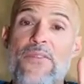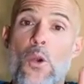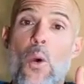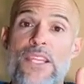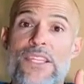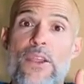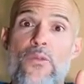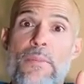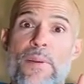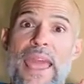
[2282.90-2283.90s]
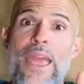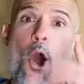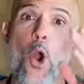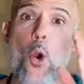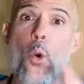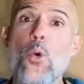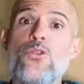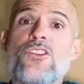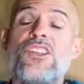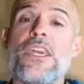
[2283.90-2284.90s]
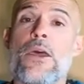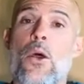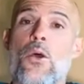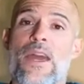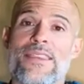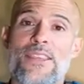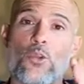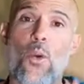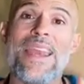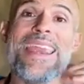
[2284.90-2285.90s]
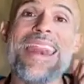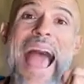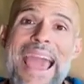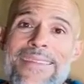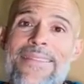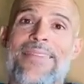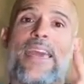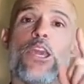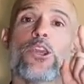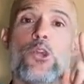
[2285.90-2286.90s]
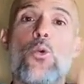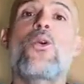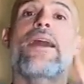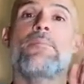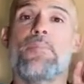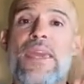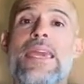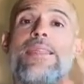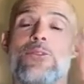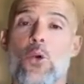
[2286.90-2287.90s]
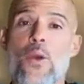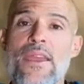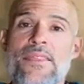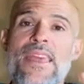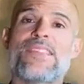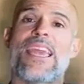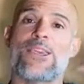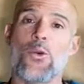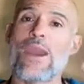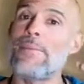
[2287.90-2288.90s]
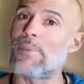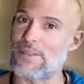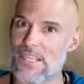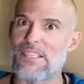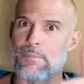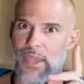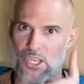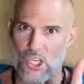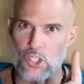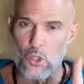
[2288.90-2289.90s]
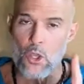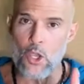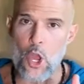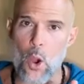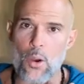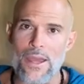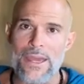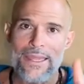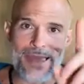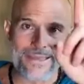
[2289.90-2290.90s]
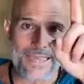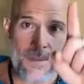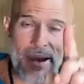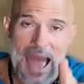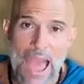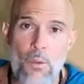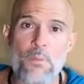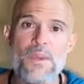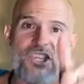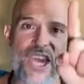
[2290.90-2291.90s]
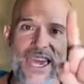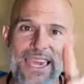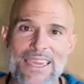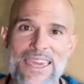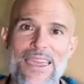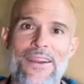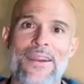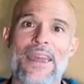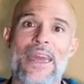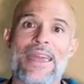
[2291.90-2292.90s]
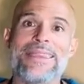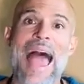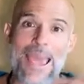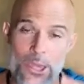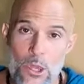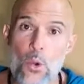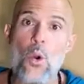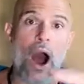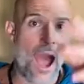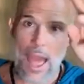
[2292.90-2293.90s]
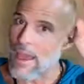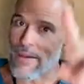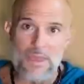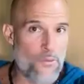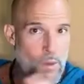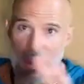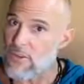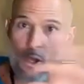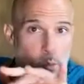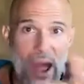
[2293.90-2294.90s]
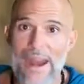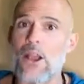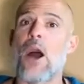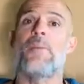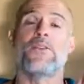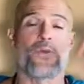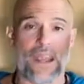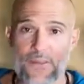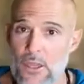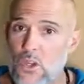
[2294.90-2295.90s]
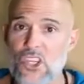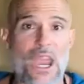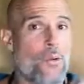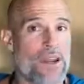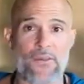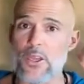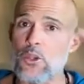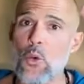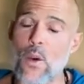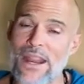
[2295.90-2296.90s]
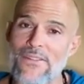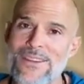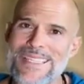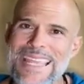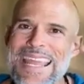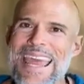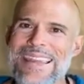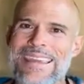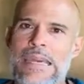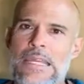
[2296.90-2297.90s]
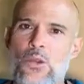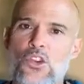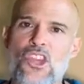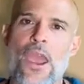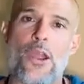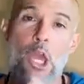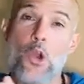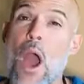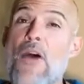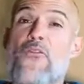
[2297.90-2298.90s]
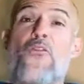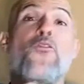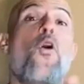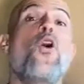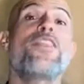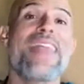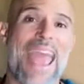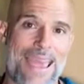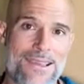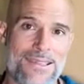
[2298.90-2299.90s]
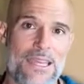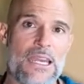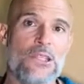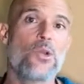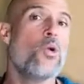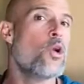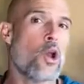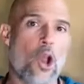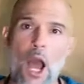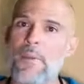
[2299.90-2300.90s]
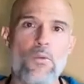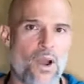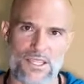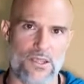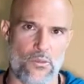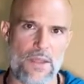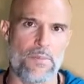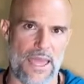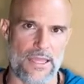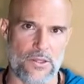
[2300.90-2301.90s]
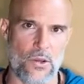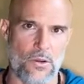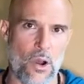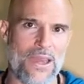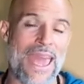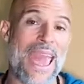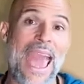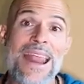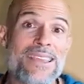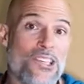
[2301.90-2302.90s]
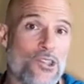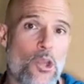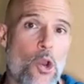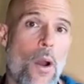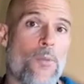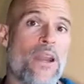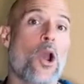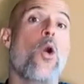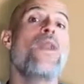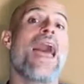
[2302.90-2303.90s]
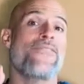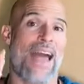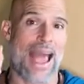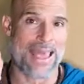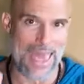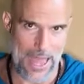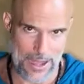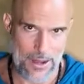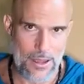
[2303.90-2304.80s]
if you're watching the replay, until the 29th, you can be doing this and you can participate. Just so you know, the team and I will be checking here that you, if whenever you write a comment, whenever you share, whenever you do whatever is needed to share, you have 4 days to come and watch the replay too, okay? And just so you know, I'm gonna go live again,